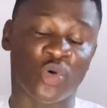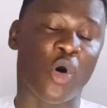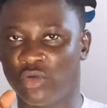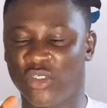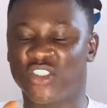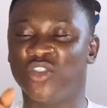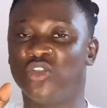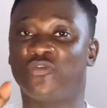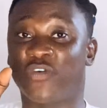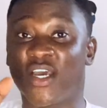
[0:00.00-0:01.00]
know is you need
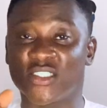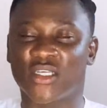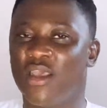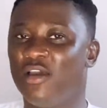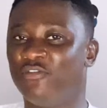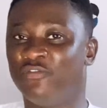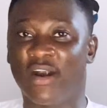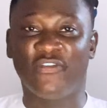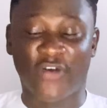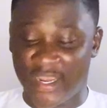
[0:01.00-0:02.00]
to first
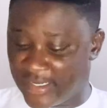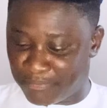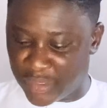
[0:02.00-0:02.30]
verify the